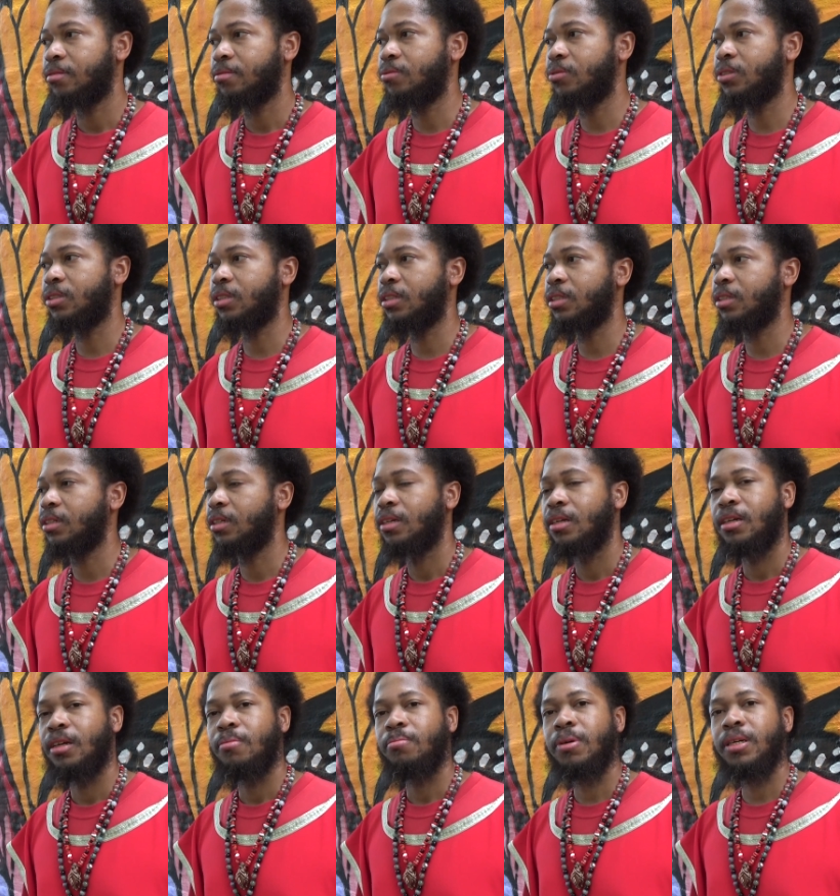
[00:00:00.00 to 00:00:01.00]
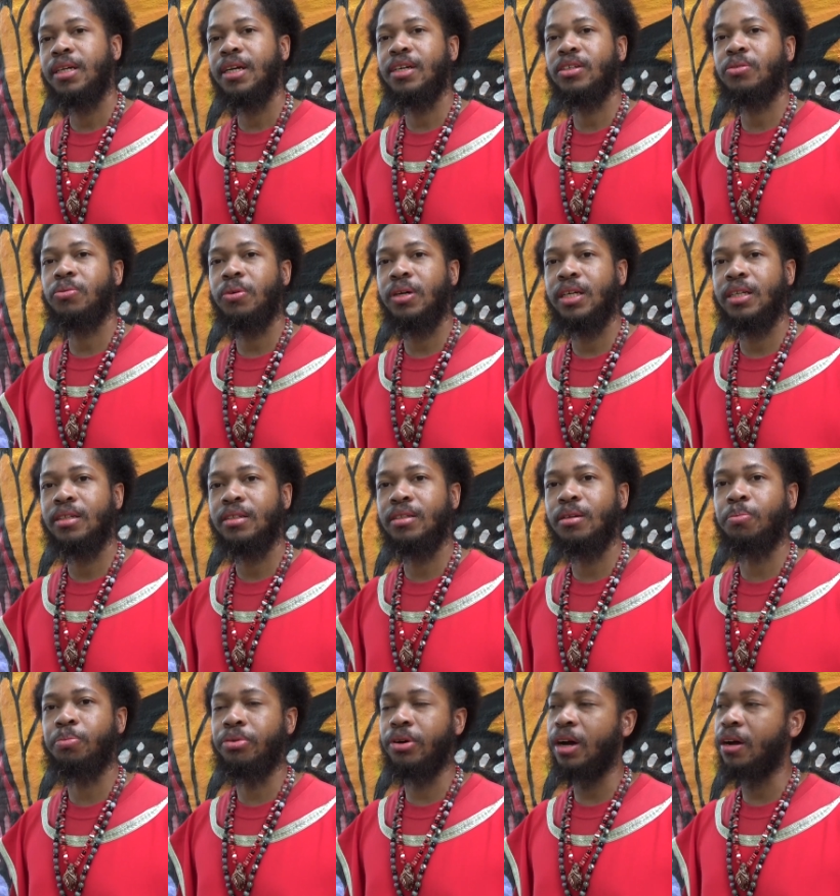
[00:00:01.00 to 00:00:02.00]
You see? But guess what?
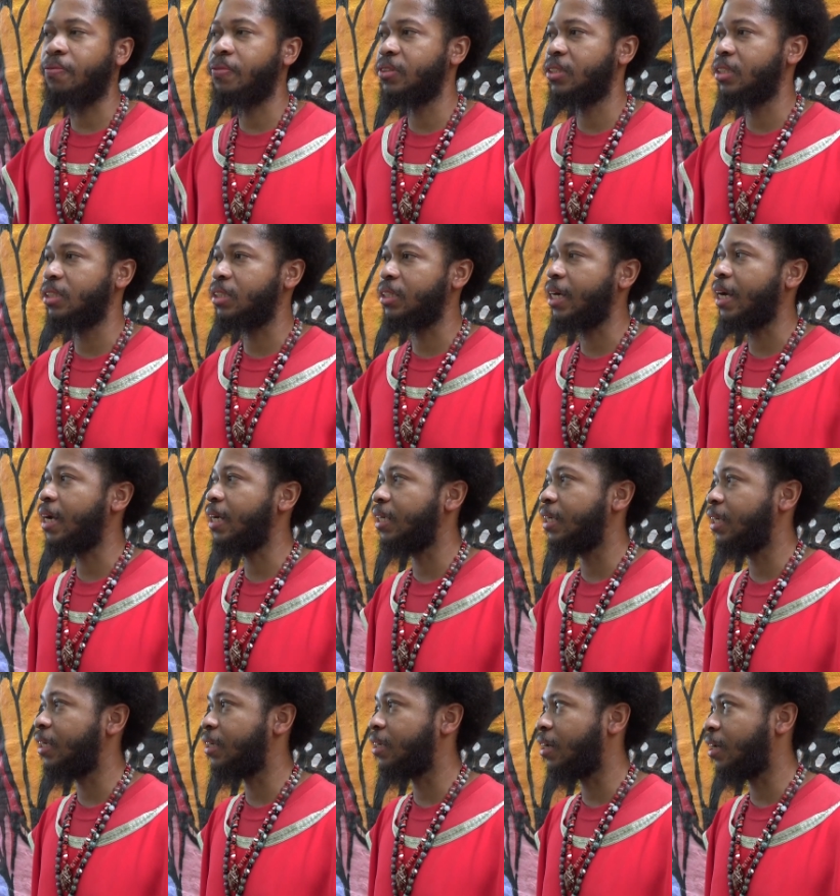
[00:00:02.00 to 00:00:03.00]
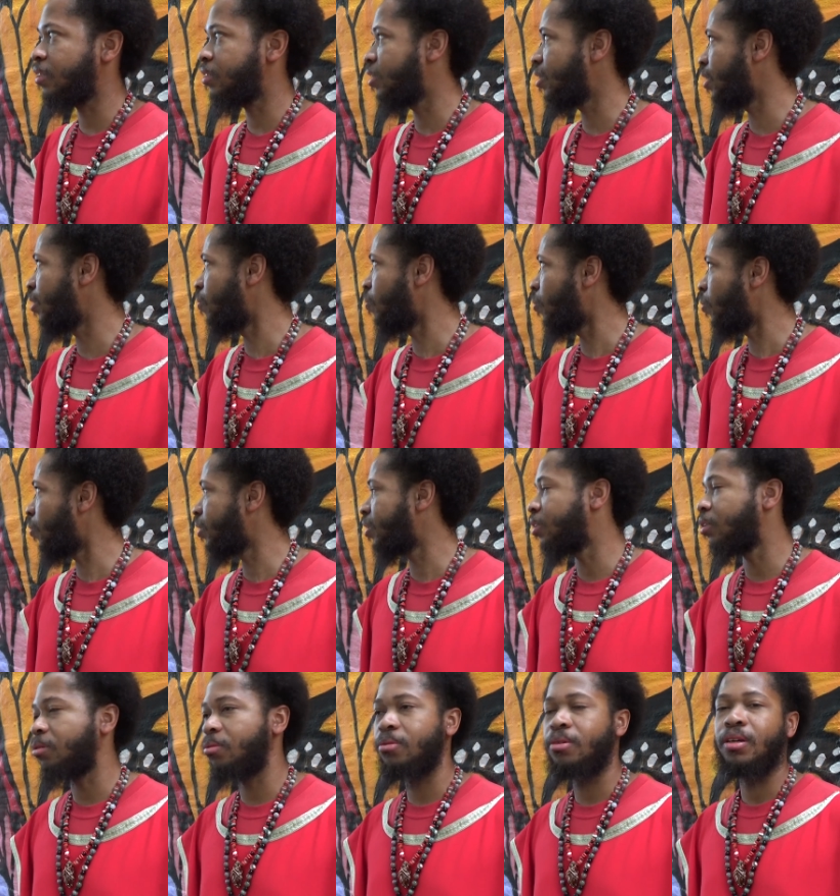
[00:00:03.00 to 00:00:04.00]
The prophets is out here constantly
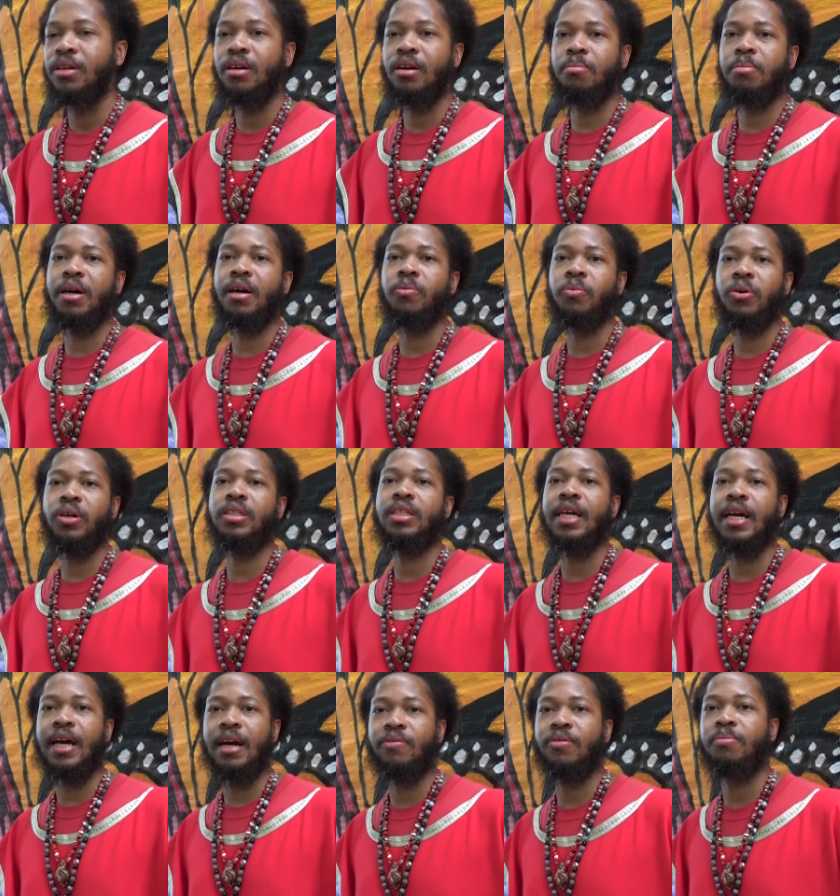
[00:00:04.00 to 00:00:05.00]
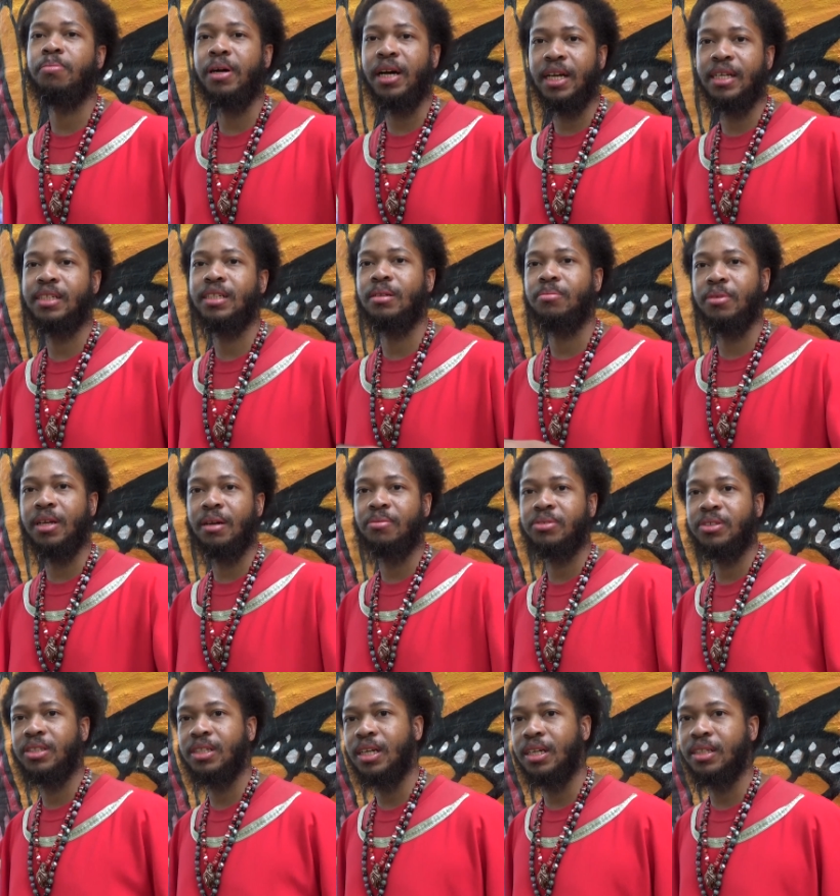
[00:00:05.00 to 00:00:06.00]
warning you about what? Yahawah Bahasham
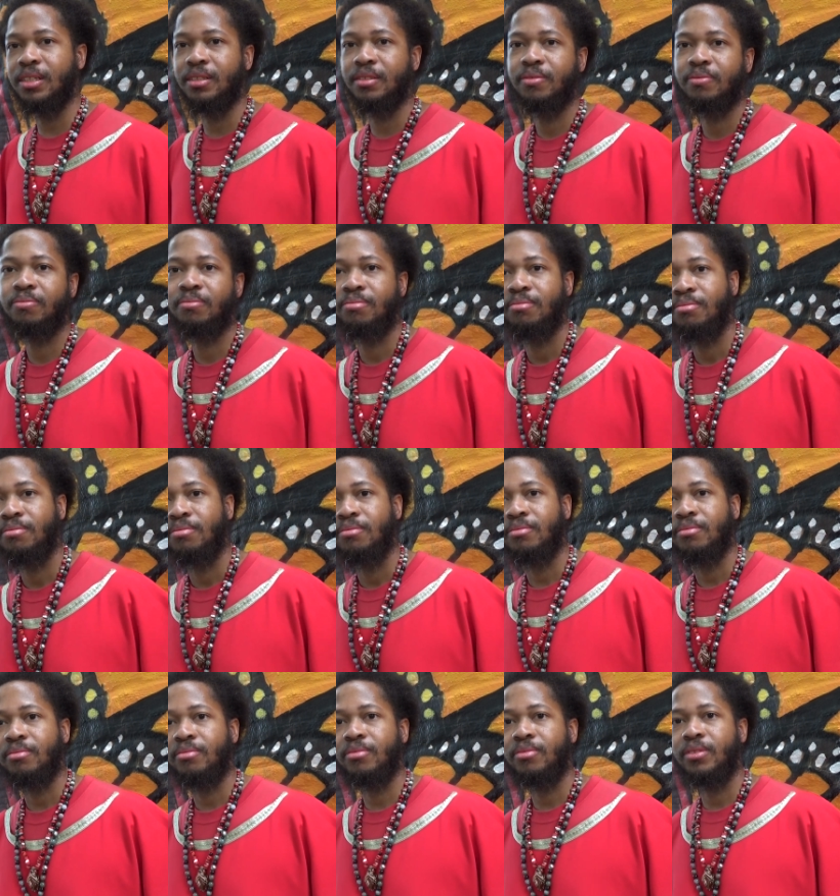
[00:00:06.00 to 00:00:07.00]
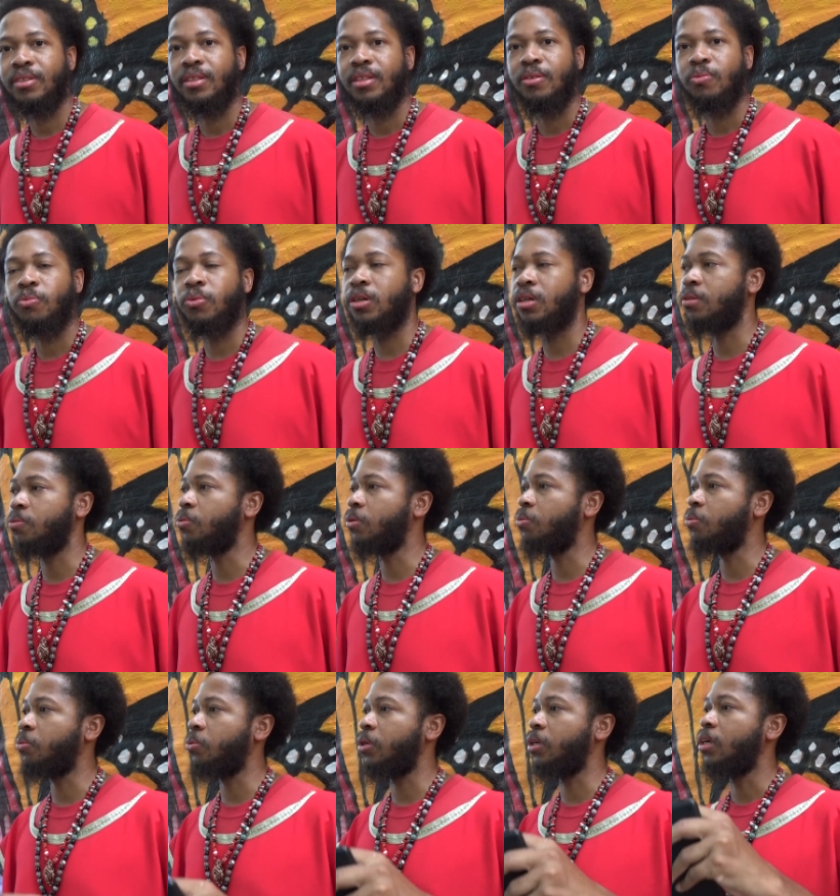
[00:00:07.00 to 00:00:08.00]
Yahawashi. What, what,
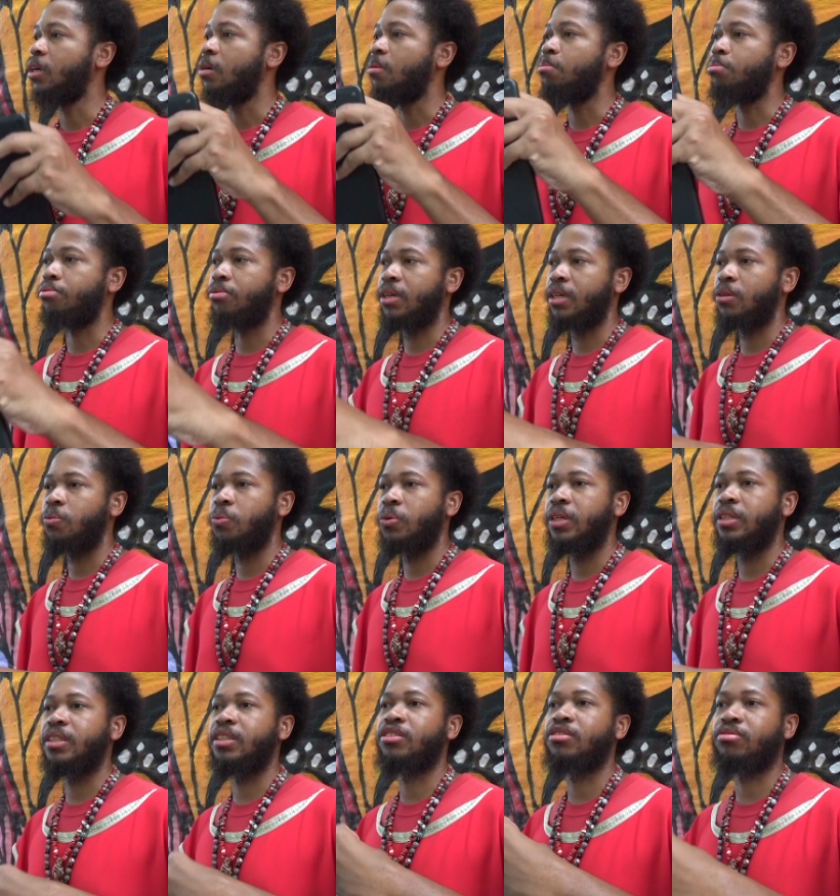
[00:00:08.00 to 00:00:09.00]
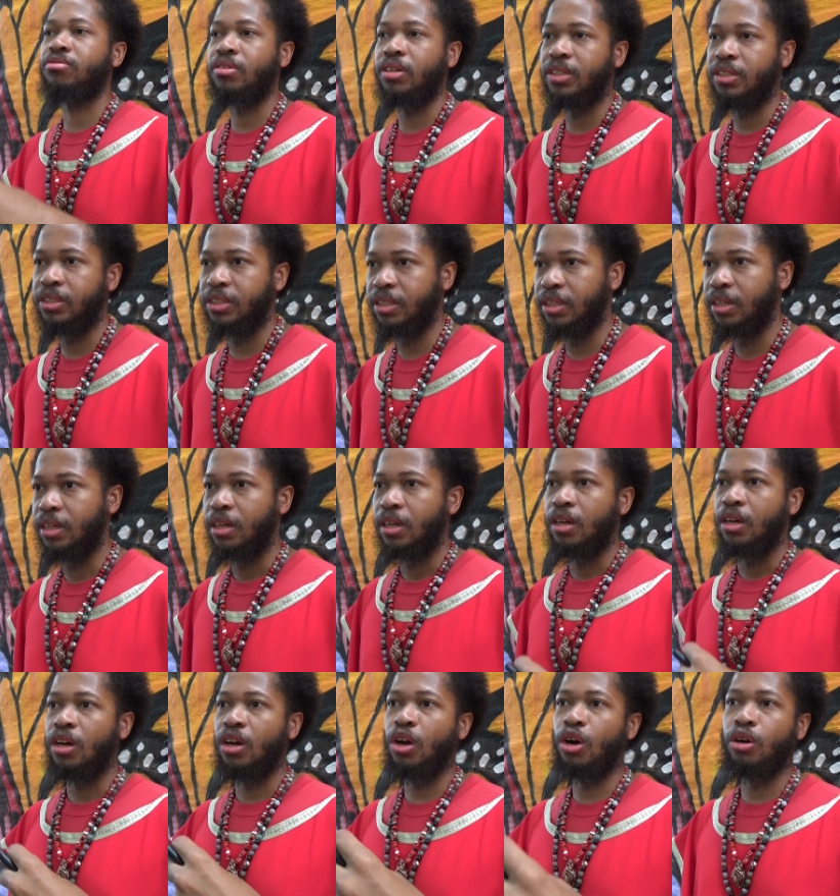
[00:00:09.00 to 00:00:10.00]
what? Bringing what? Destruction,
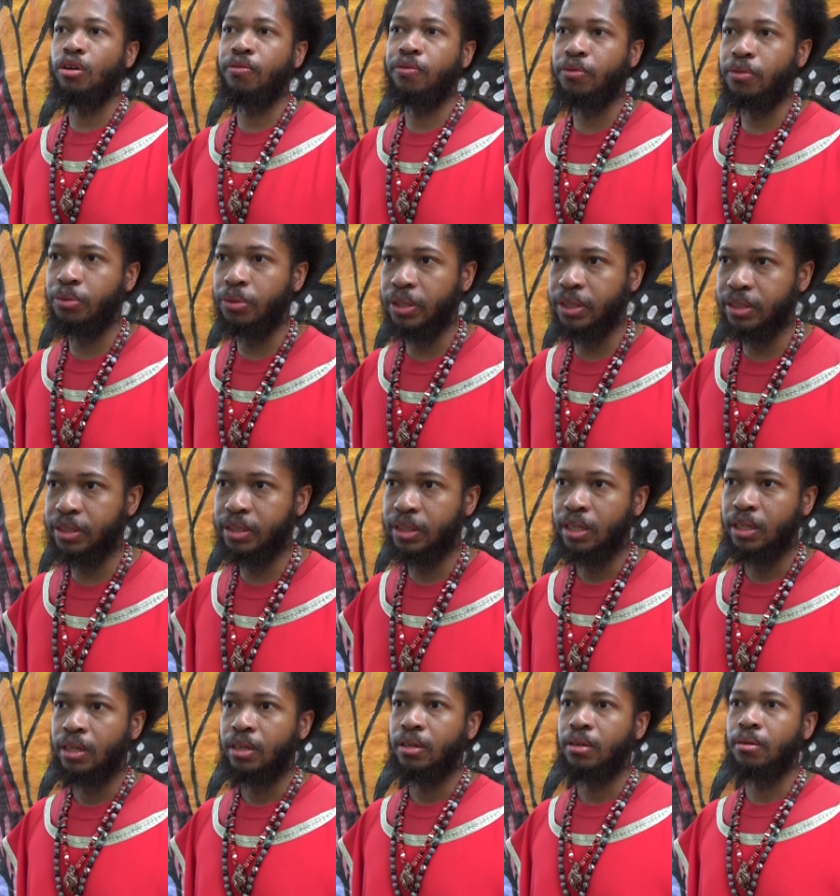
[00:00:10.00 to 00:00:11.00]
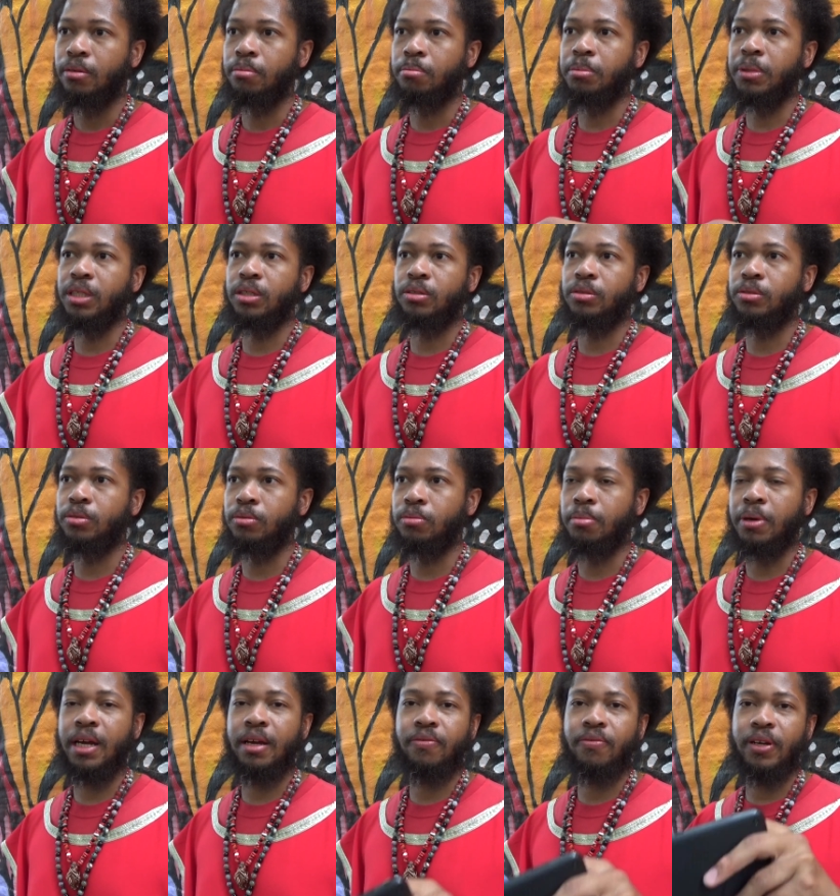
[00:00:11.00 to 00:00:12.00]
earthquakes, mildew.
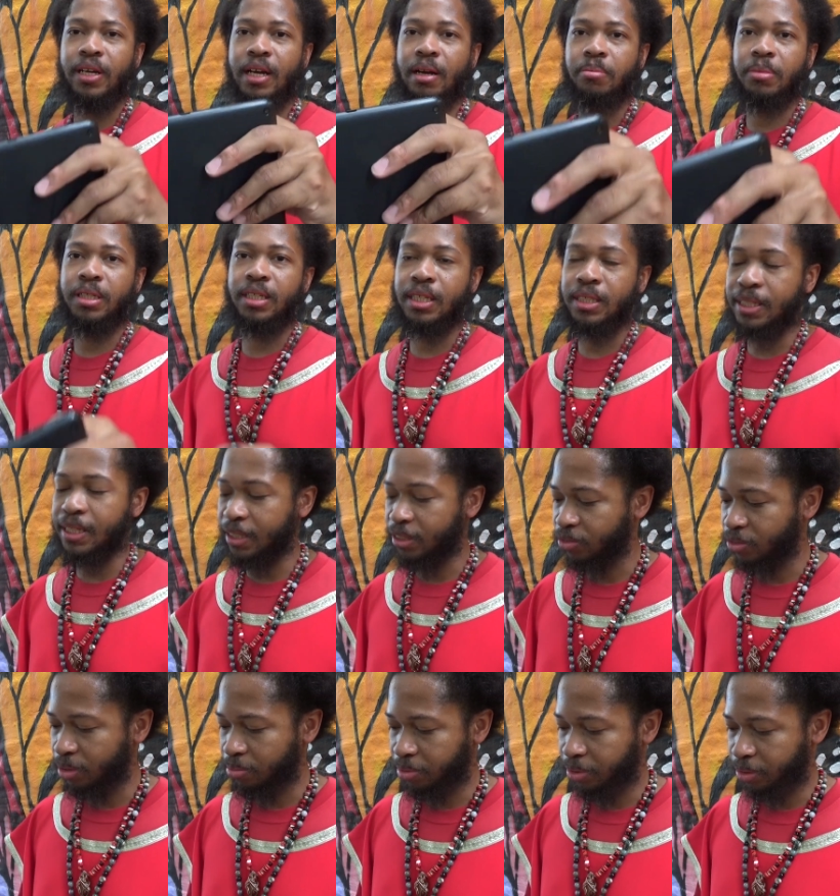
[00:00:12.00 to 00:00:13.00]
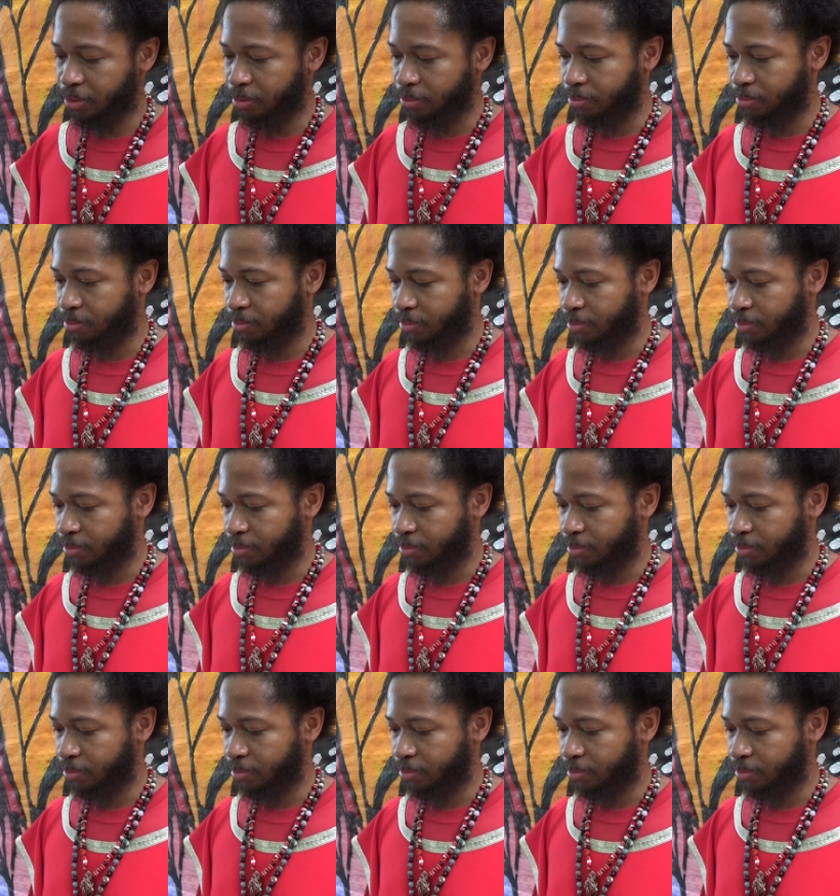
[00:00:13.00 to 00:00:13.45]
Matter of fact, I'm going to get that scripture too.